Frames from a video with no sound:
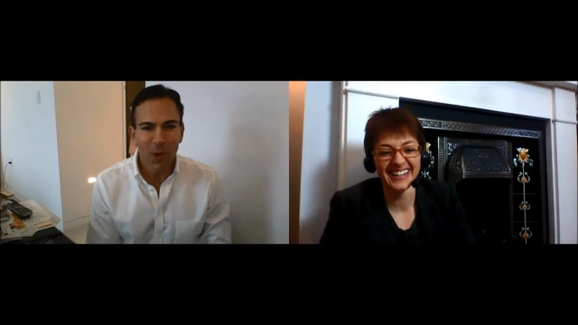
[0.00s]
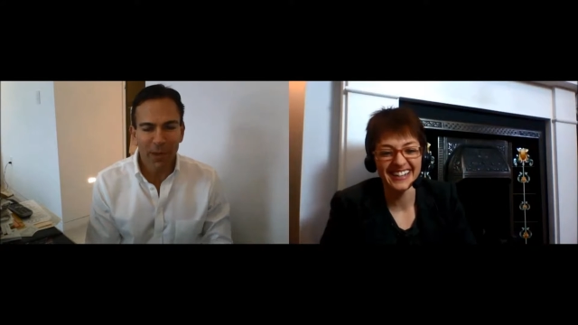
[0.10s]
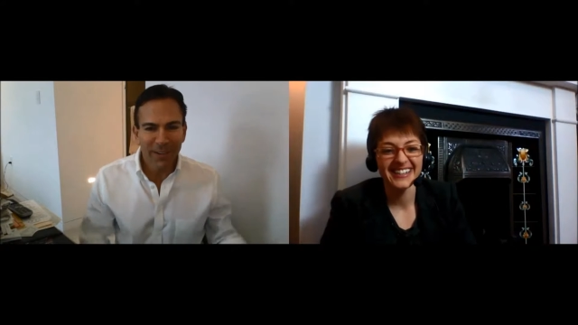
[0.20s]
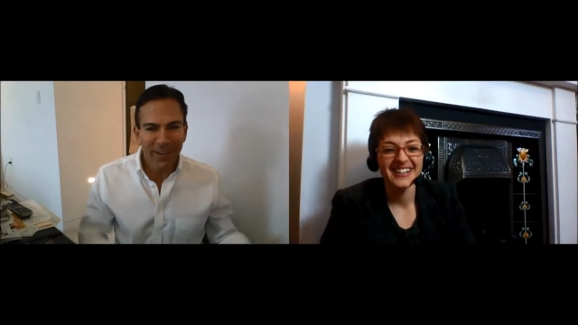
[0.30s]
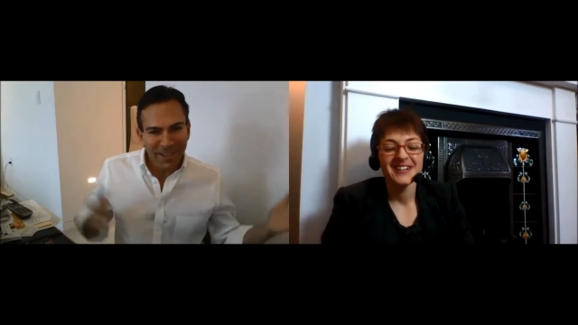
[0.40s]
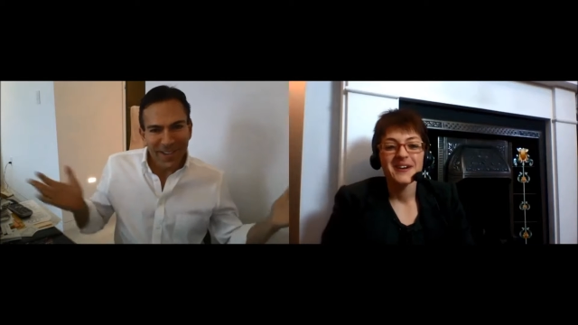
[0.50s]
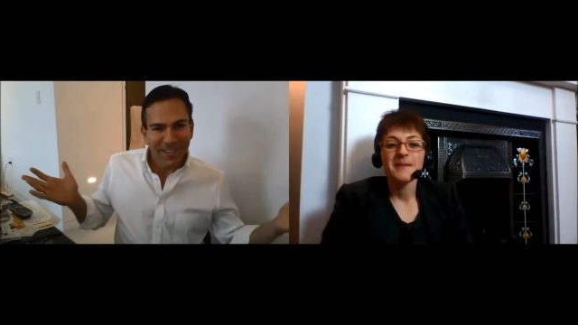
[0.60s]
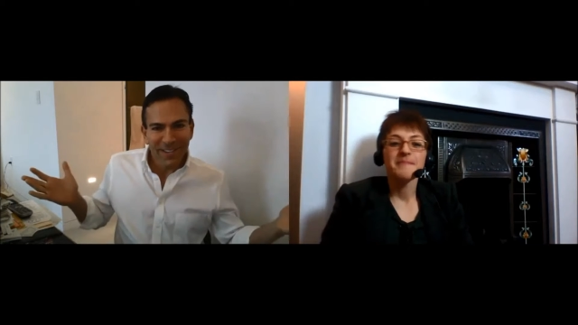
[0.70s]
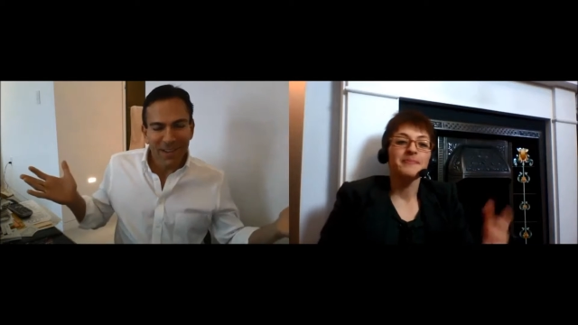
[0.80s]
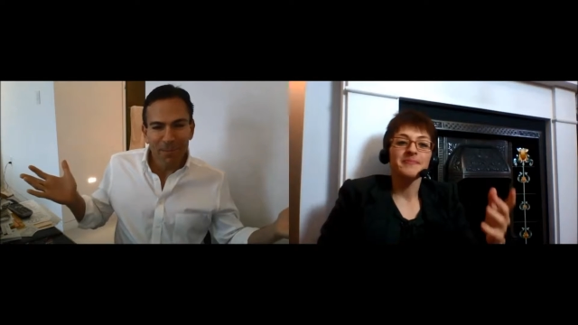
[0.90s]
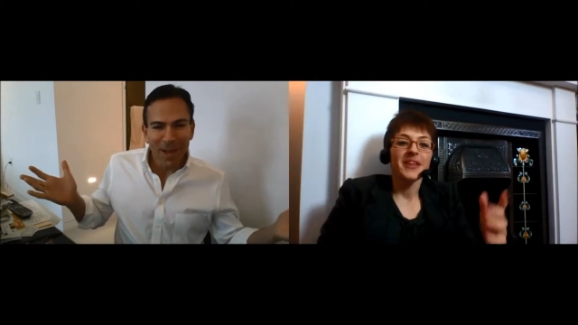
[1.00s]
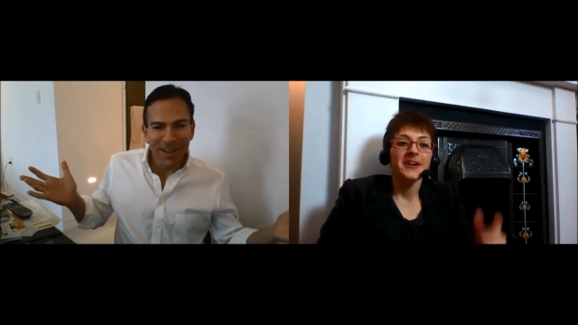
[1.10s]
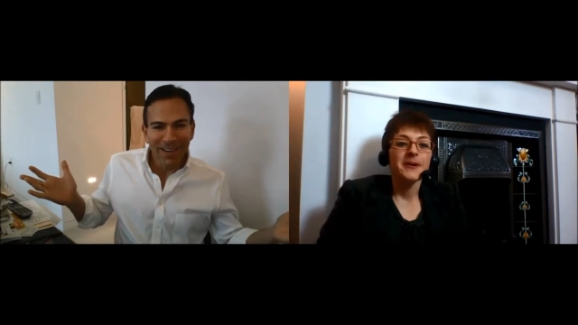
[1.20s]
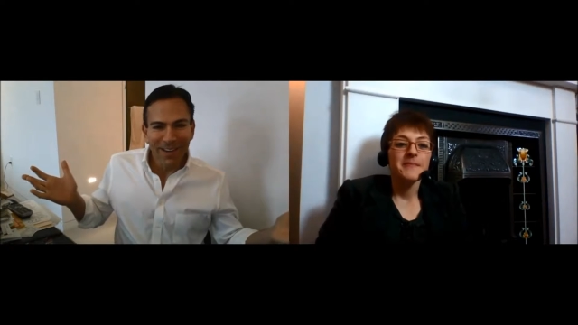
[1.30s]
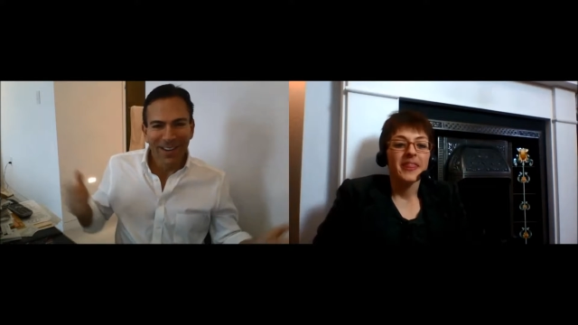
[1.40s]
Speaker 1: well, does it look
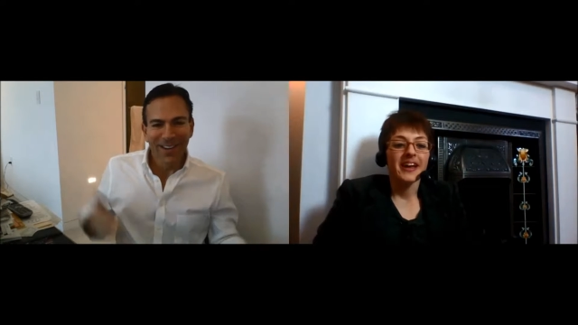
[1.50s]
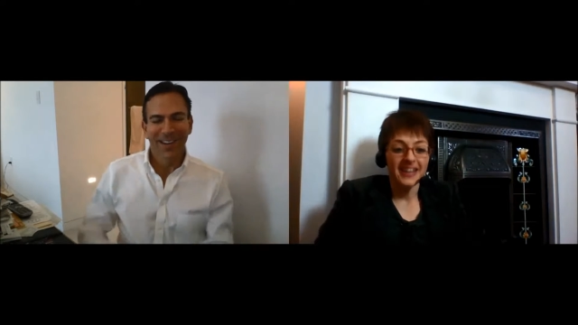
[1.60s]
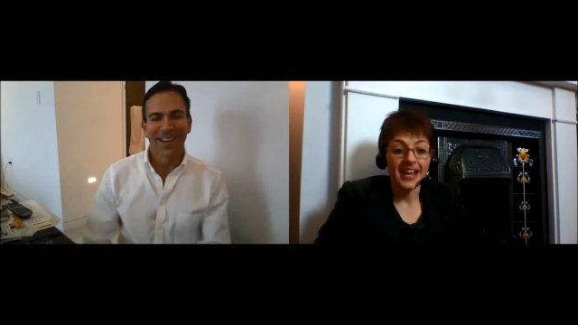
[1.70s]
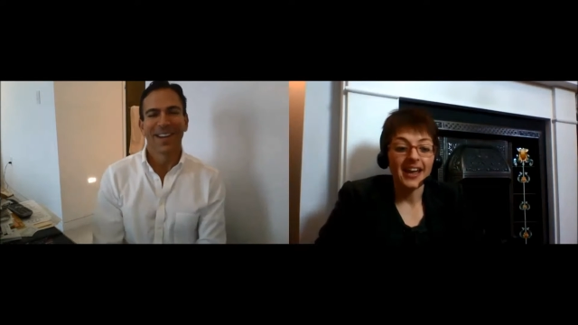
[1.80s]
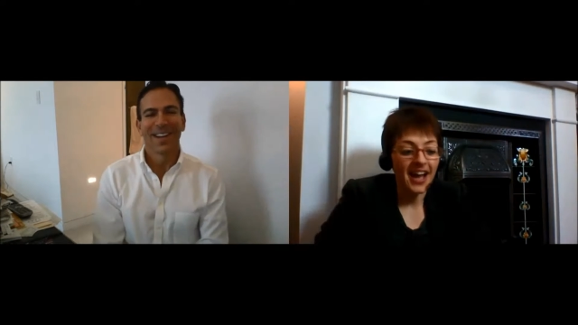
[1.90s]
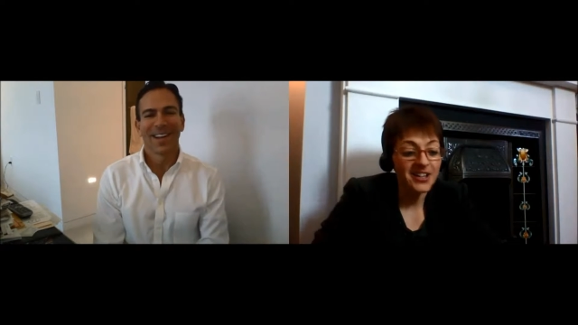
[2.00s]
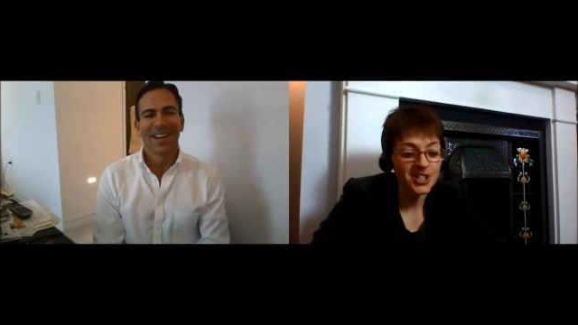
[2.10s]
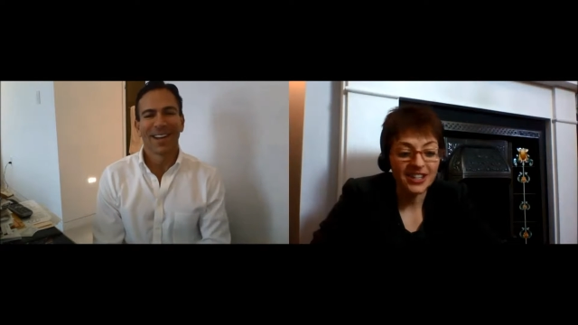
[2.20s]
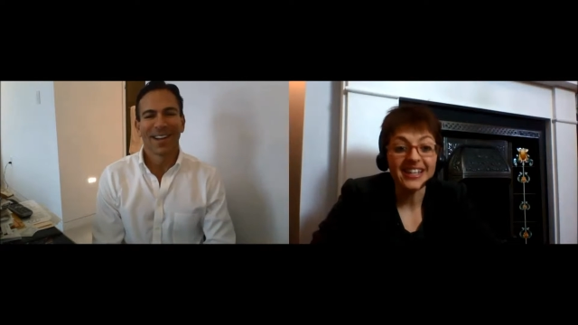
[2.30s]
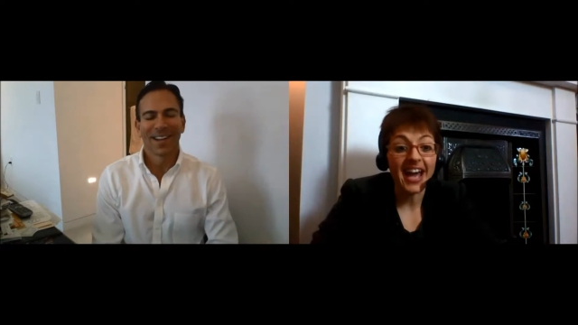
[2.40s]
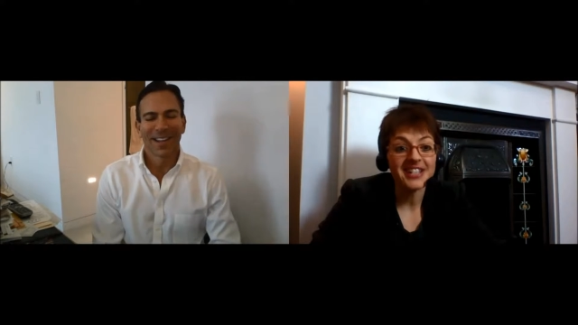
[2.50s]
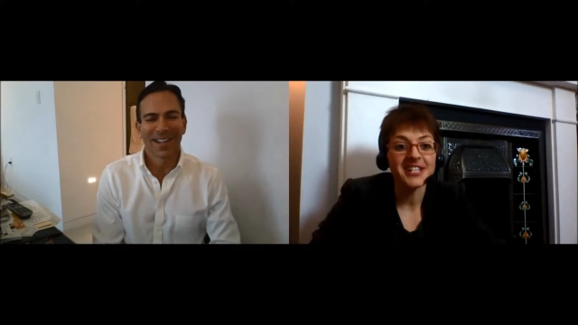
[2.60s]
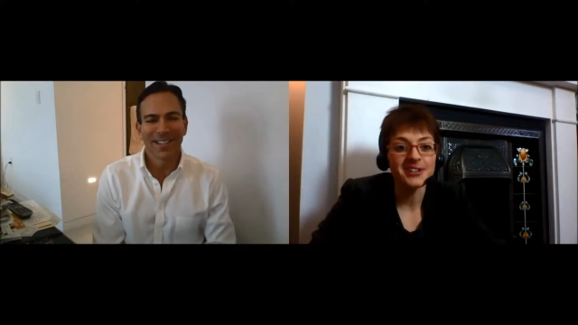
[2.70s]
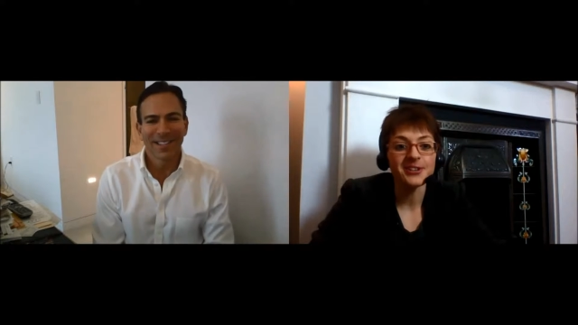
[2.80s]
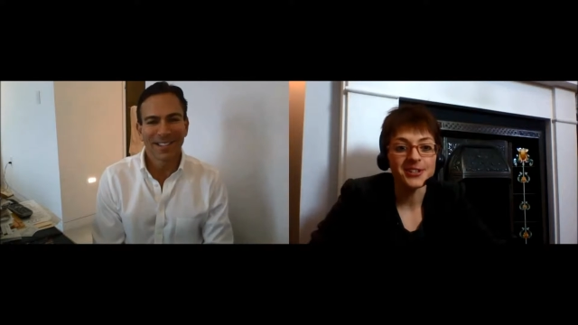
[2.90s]
better? actually,
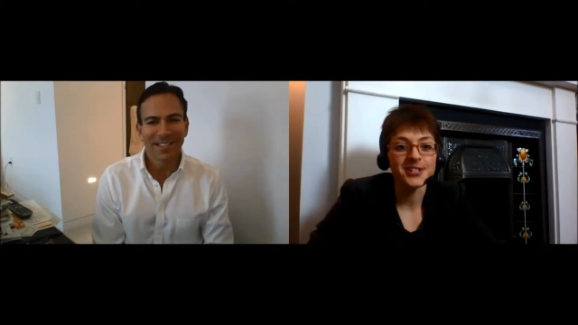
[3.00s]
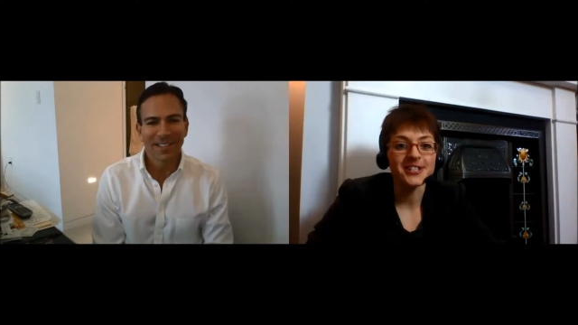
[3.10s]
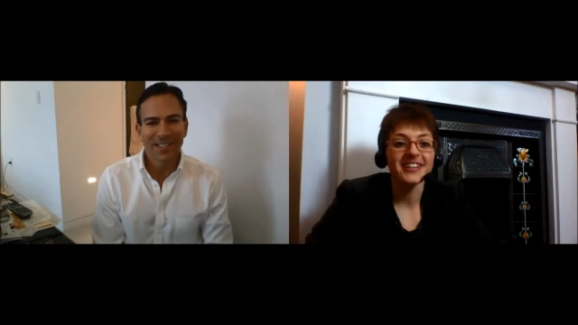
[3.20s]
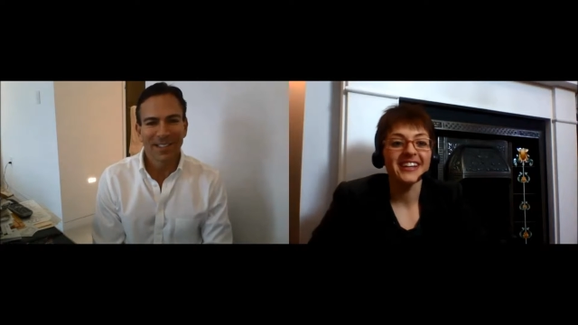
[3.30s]
yes, it does.